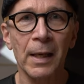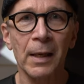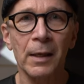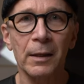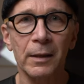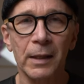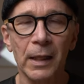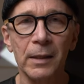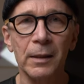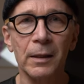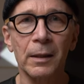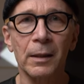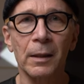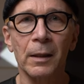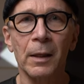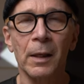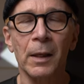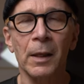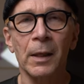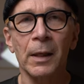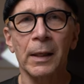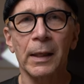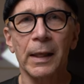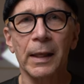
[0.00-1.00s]
Then
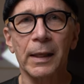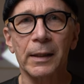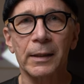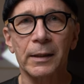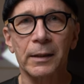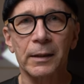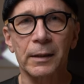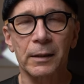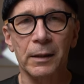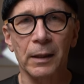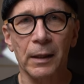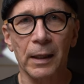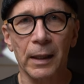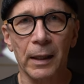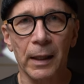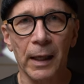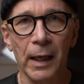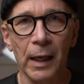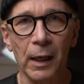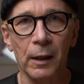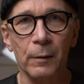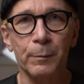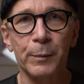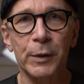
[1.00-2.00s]
it
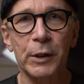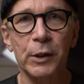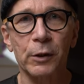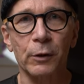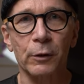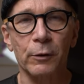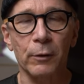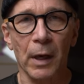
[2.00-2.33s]
helps you